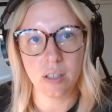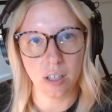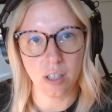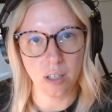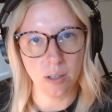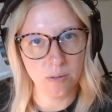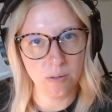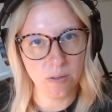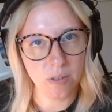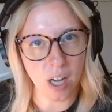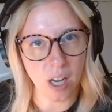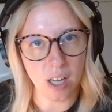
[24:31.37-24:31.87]

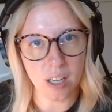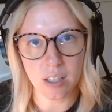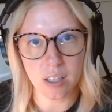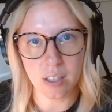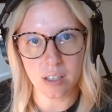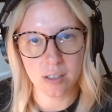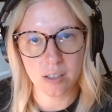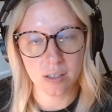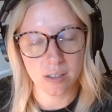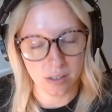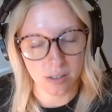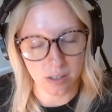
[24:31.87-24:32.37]
you've got
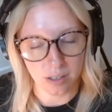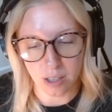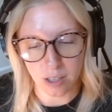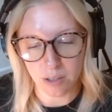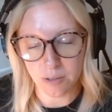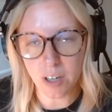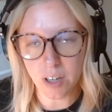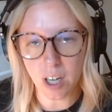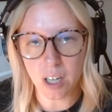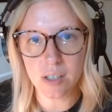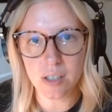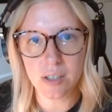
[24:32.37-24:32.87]
to
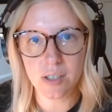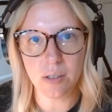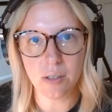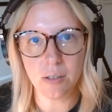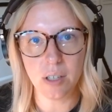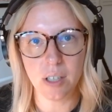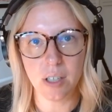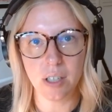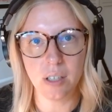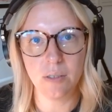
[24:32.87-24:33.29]
do it.